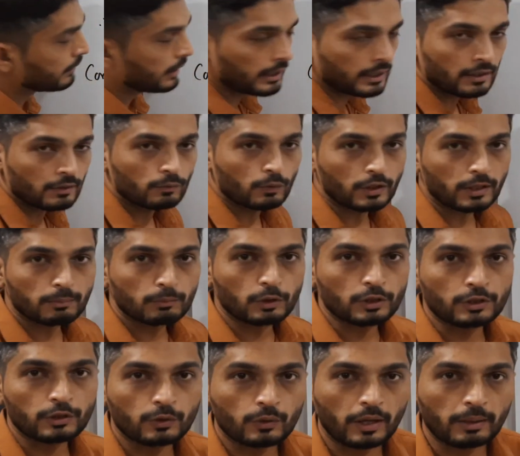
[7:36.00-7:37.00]
Getting? What I am going
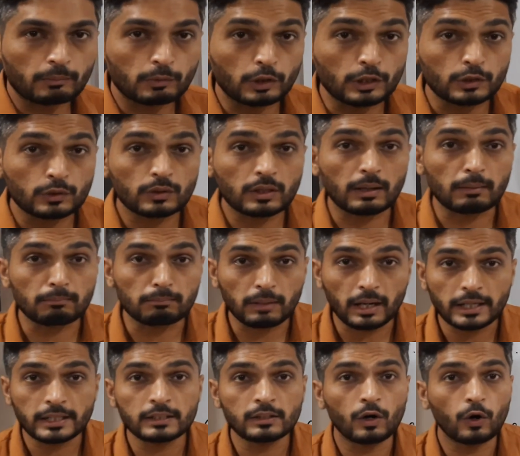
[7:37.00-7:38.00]
to do, I am going to
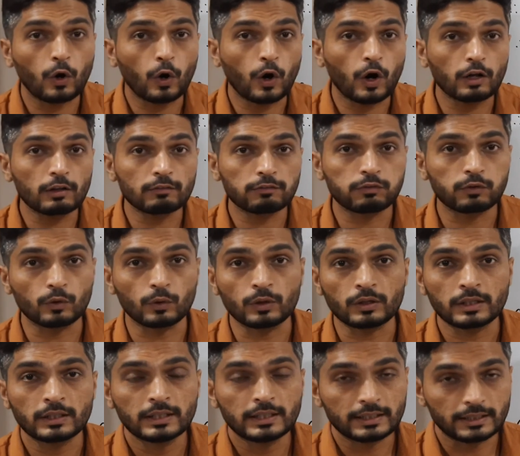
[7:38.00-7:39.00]
combine all
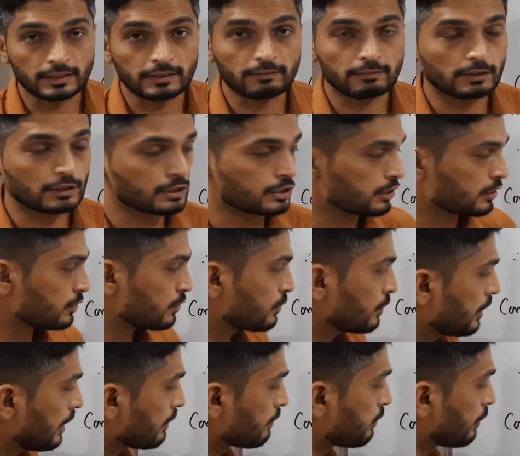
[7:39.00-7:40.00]
4 equations. So
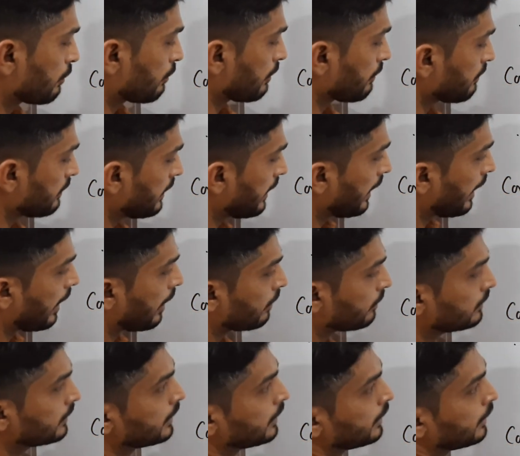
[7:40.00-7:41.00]
therefore, what will we
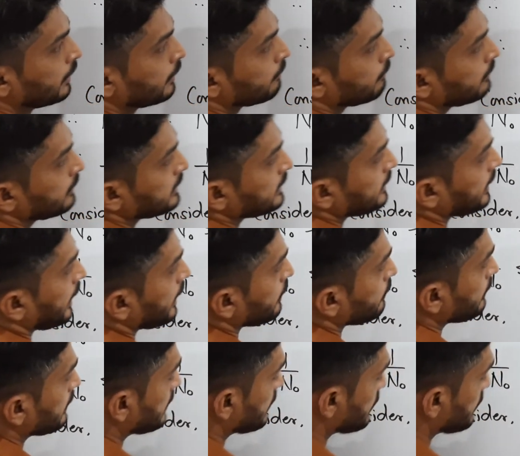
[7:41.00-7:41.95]
have? We will start with